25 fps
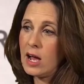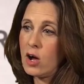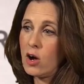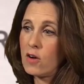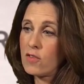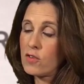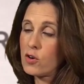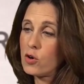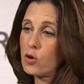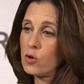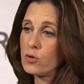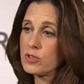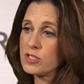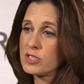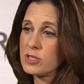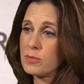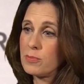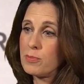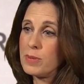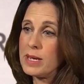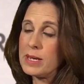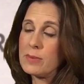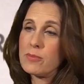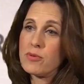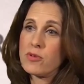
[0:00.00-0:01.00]
Of course, the
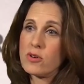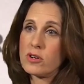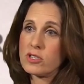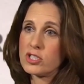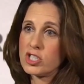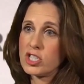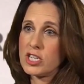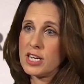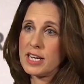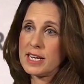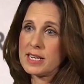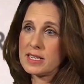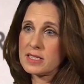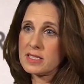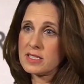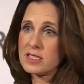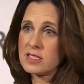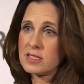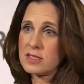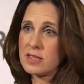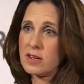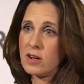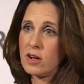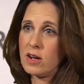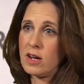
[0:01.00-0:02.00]
big
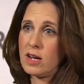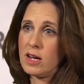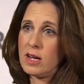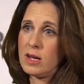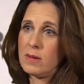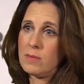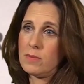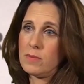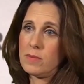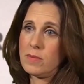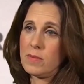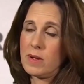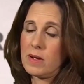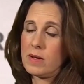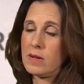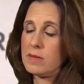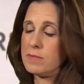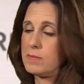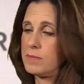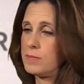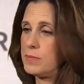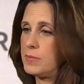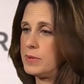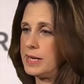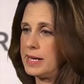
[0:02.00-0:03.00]
projects,
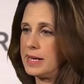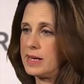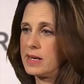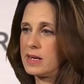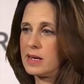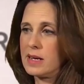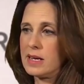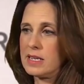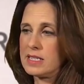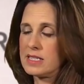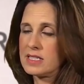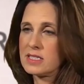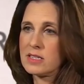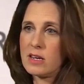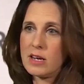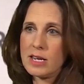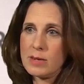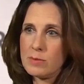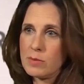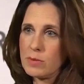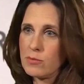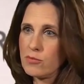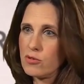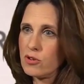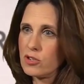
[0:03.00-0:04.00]
big
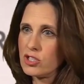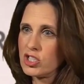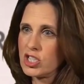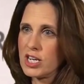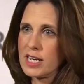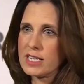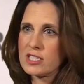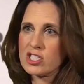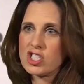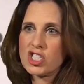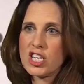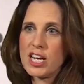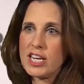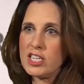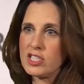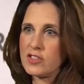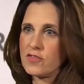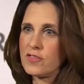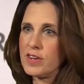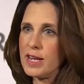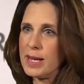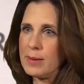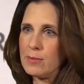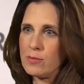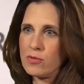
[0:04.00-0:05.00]
assignment projects, change of
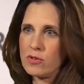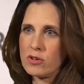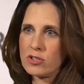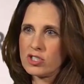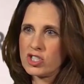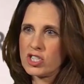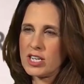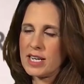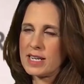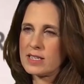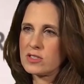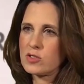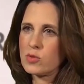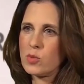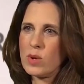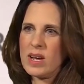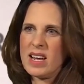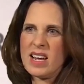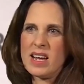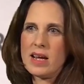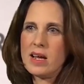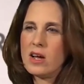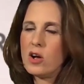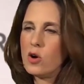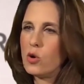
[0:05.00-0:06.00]
name projects,
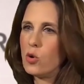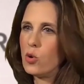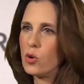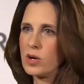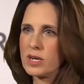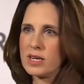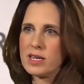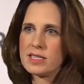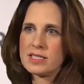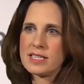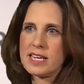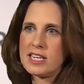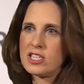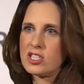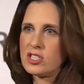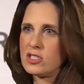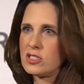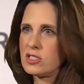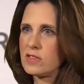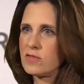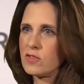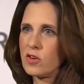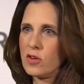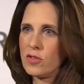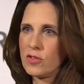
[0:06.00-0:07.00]
where
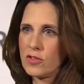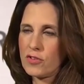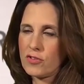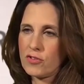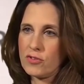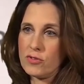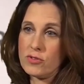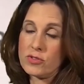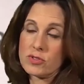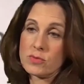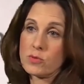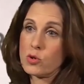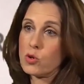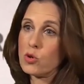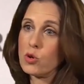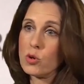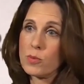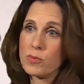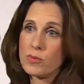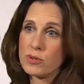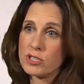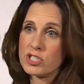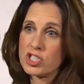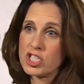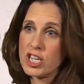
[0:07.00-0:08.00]
organisations have gone through some
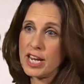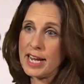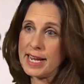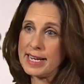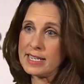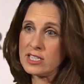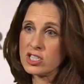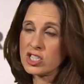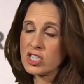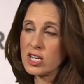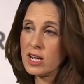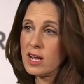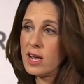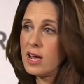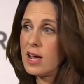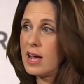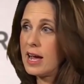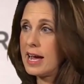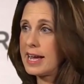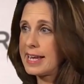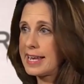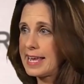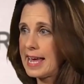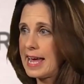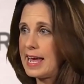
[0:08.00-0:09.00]
corporate change,
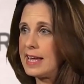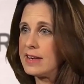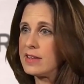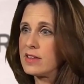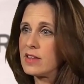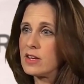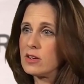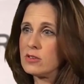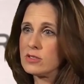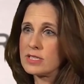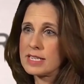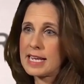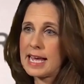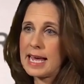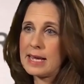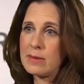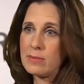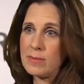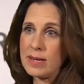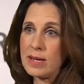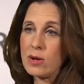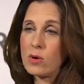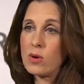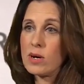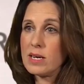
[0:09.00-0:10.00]
again, those can
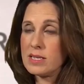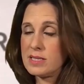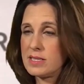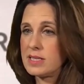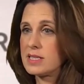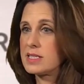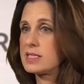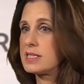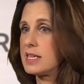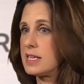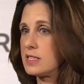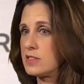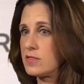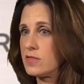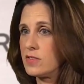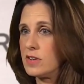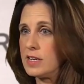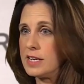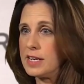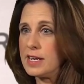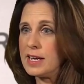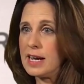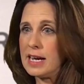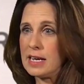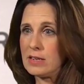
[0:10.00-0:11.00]
be quite
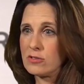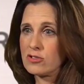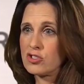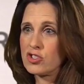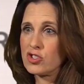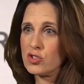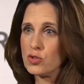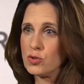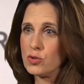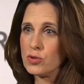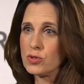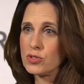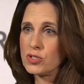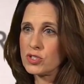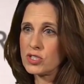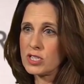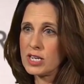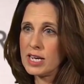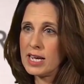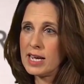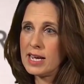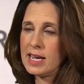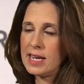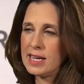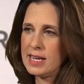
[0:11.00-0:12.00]
successfully outsourced.
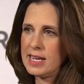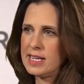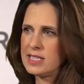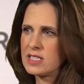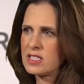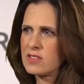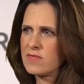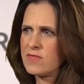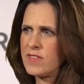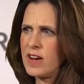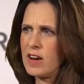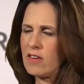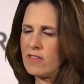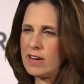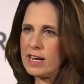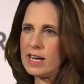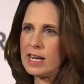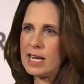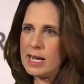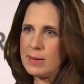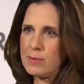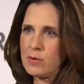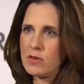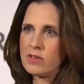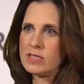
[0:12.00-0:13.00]
It's very
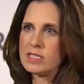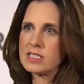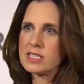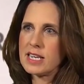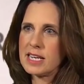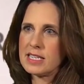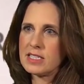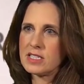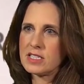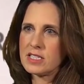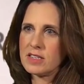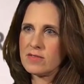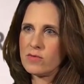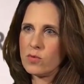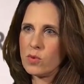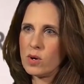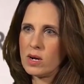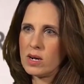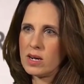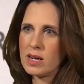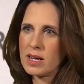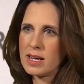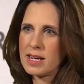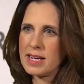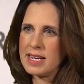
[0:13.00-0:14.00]
labour-intensive
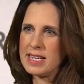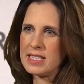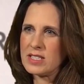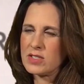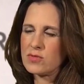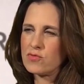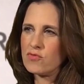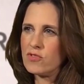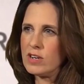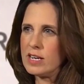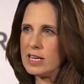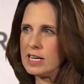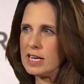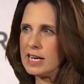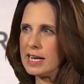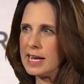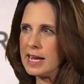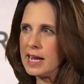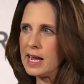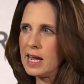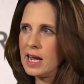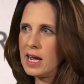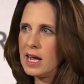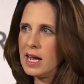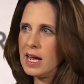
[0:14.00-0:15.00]
work. It's
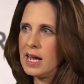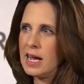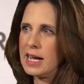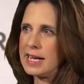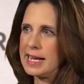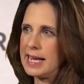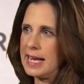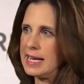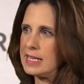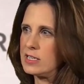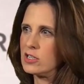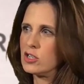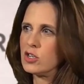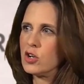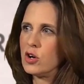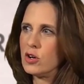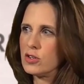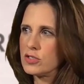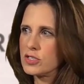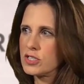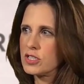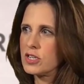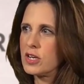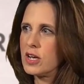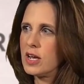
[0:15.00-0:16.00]
really, again,
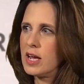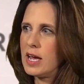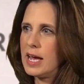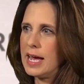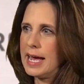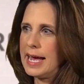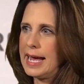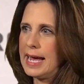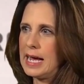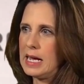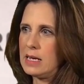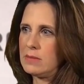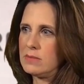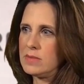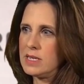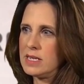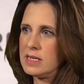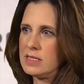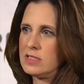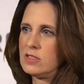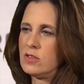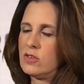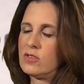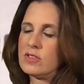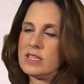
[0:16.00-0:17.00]
not
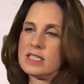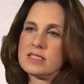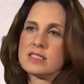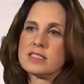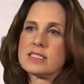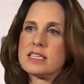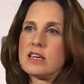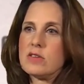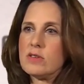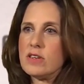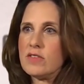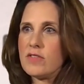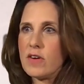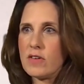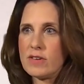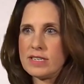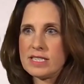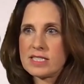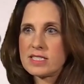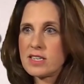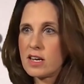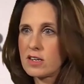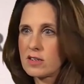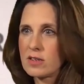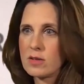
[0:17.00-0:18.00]
necessarily very
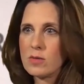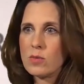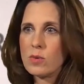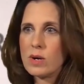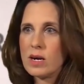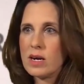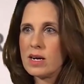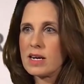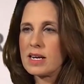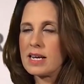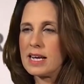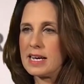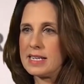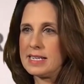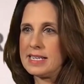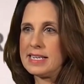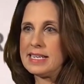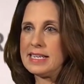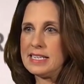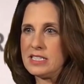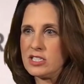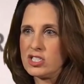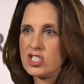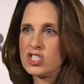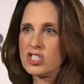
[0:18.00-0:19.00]
subtle work, and it
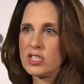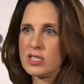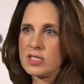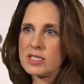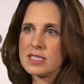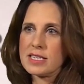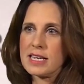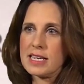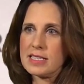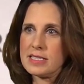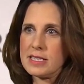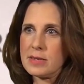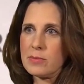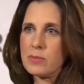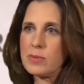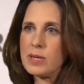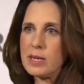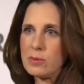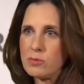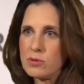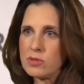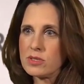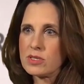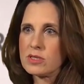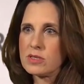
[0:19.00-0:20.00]
is just getting
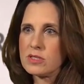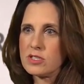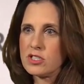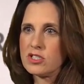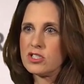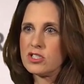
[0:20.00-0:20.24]
people to